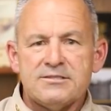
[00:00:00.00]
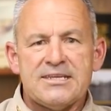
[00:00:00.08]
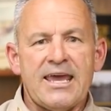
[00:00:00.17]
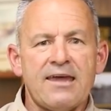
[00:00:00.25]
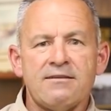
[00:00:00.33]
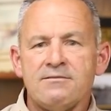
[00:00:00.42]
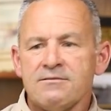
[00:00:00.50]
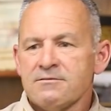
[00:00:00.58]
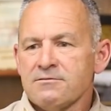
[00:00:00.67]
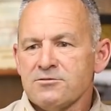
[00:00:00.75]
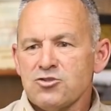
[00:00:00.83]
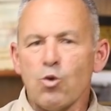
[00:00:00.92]
10,
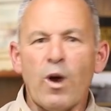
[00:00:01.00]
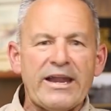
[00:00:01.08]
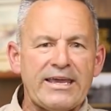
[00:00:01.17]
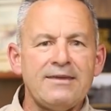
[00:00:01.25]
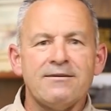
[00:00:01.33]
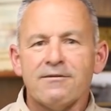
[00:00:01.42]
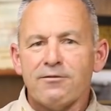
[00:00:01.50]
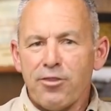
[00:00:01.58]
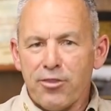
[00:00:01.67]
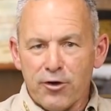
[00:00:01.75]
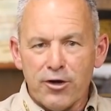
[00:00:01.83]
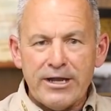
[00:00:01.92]
20,
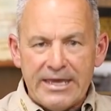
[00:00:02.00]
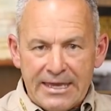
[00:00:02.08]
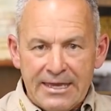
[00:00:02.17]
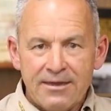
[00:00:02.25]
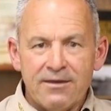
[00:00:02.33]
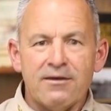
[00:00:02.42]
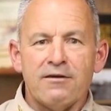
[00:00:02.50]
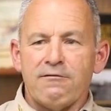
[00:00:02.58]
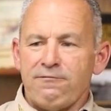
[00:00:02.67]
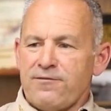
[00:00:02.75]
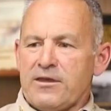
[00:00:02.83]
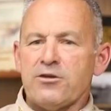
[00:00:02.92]
30
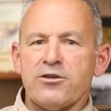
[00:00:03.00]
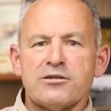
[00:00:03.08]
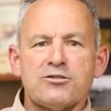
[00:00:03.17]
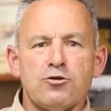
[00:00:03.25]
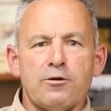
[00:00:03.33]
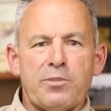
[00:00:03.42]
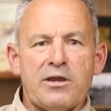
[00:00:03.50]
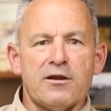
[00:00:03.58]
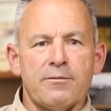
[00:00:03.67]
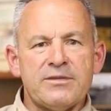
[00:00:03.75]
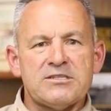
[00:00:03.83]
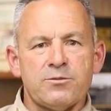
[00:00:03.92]
failure to
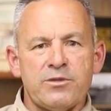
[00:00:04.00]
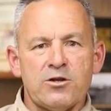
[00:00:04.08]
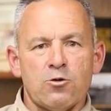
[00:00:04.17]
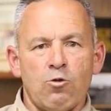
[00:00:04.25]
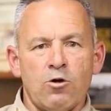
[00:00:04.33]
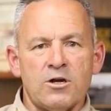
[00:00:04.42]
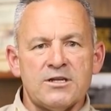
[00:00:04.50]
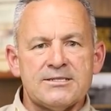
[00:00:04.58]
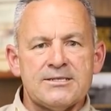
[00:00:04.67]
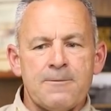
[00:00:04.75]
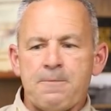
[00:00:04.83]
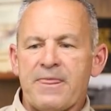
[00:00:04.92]
appear misdemeanor
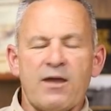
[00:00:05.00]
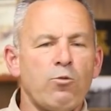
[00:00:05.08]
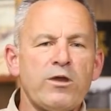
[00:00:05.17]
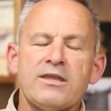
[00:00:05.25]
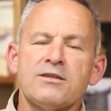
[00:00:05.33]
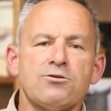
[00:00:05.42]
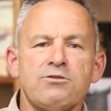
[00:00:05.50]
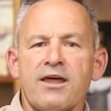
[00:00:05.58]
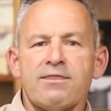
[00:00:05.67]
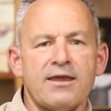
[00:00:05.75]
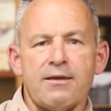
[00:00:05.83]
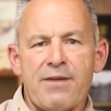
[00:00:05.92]
warrants, and we can do
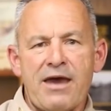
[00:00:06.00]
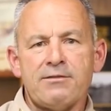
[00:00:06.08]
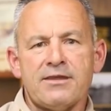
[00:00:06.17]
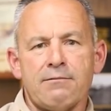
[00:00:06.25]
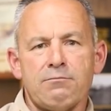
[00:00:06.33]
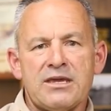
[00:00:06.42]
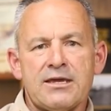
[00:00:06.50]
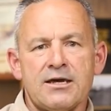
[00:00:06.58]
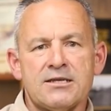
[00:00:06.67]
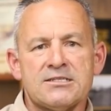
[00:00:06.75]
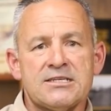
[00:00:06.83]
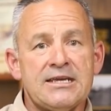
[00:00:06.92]
nothing about them
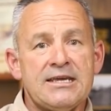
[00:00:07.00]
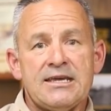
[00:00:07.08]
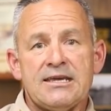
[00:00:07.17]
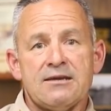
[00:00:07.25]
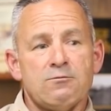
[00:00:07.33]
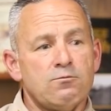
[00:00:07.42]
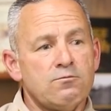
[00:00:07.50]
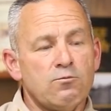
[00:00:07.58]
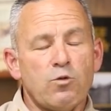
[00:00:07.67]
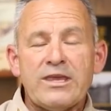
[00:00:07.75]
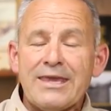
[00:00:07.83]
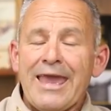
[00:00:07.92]
because
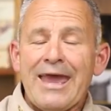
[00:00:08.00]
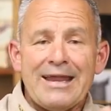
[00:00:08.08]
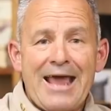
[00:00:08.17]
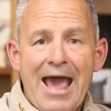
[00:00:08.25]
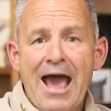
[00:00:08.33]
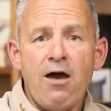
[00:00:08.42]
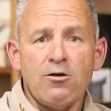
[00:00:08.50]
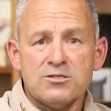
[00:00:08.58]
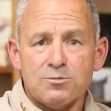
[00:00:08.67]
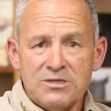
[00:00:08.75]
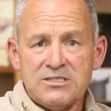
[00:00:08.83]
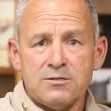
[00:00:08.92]
we can't
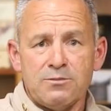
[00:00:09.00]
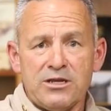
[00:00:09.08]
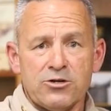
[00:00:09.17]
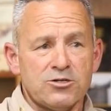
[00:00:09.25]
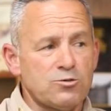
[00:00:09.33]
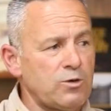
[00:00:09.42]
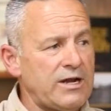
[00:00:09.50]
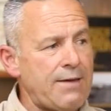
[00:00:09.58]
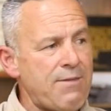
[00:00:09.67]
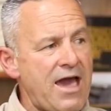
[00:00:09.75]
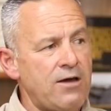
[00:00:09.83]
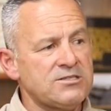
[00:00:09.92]
house misdemeanors when
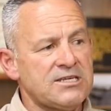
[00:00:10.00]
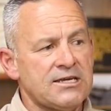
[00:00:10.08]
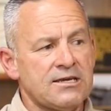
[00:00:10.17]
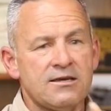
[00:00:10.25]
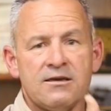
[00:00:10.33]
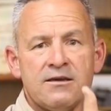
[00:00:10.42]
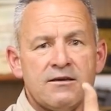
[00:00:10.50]
I'm housing